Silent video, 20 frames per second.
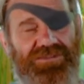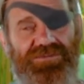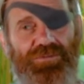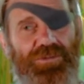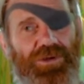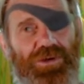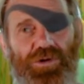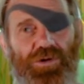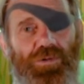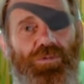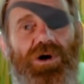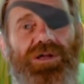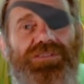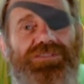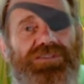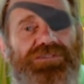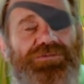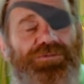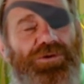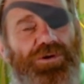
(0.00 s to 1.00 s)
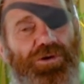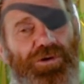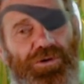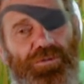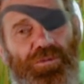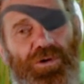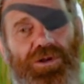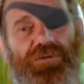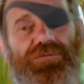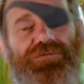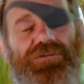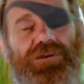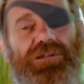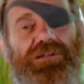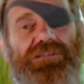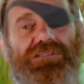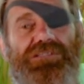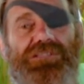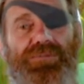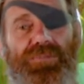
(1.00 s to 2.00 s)
We all want this. We all want to
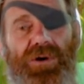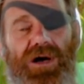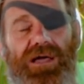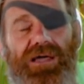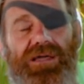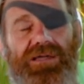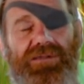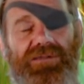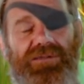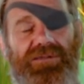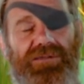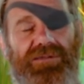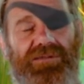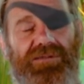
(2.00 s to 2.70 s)
feel inspired.